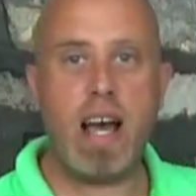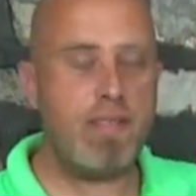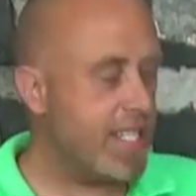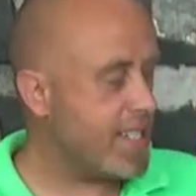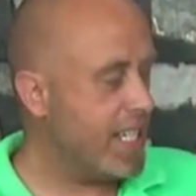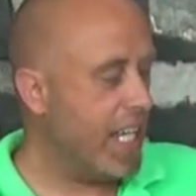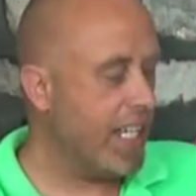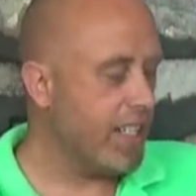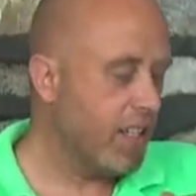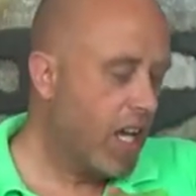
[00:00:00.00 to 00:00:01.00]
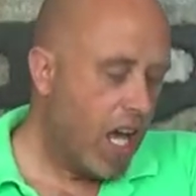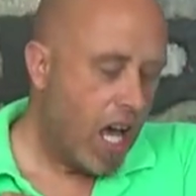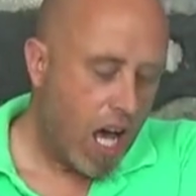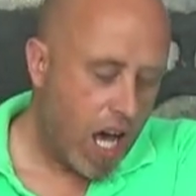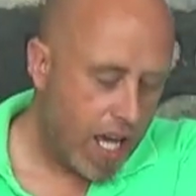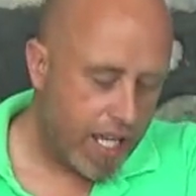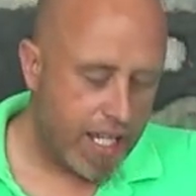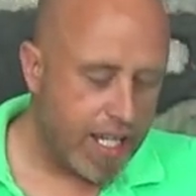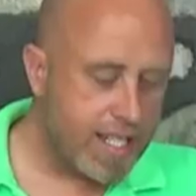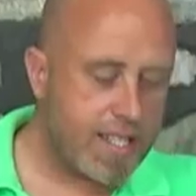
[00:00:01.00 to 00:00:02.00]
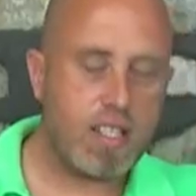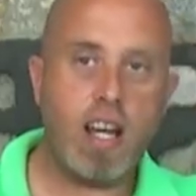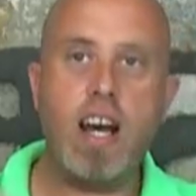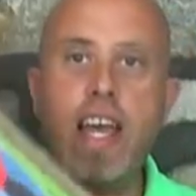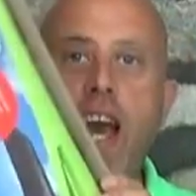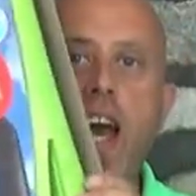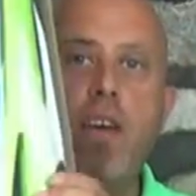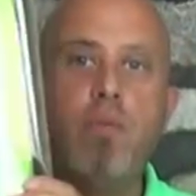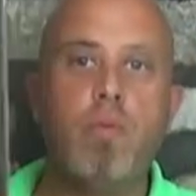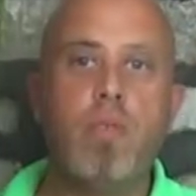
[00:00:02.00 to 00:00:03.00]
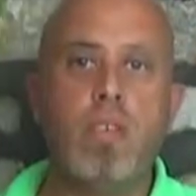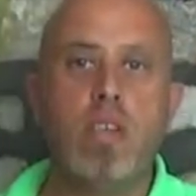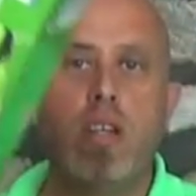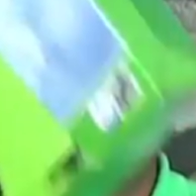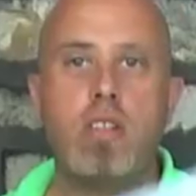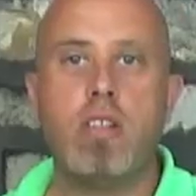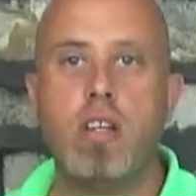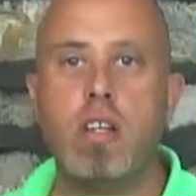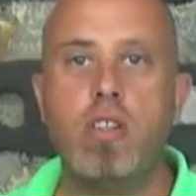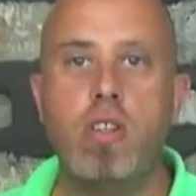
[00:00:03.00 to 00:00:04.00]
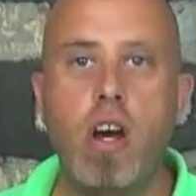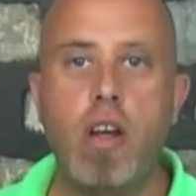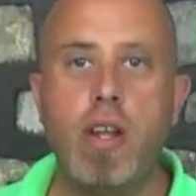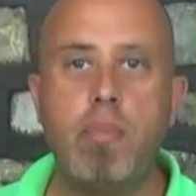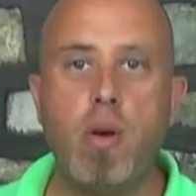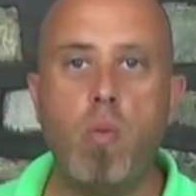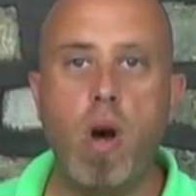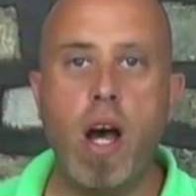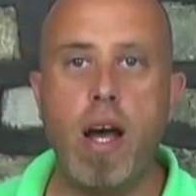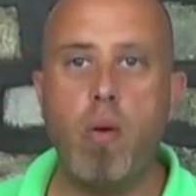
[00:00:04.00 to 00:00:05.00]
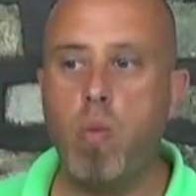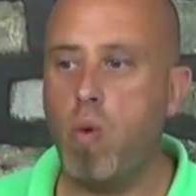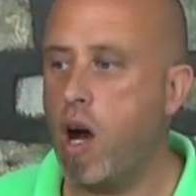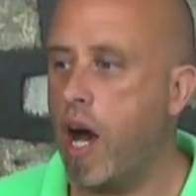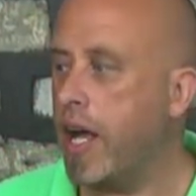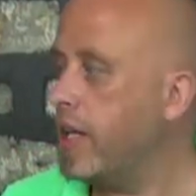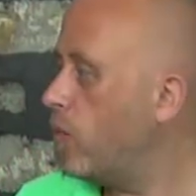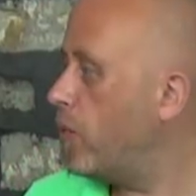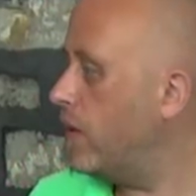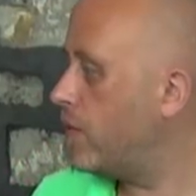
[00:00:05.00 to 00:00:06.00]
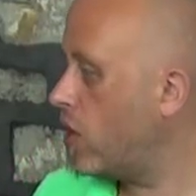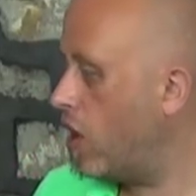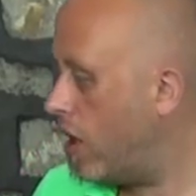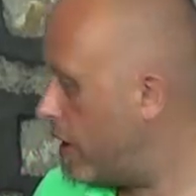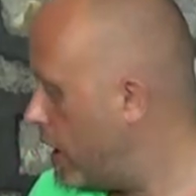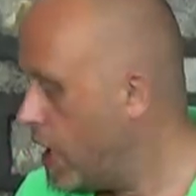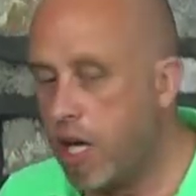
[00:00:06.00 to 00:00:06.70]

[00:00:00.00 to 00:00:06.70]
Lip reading: haven't seen is that I have not only but one, we've got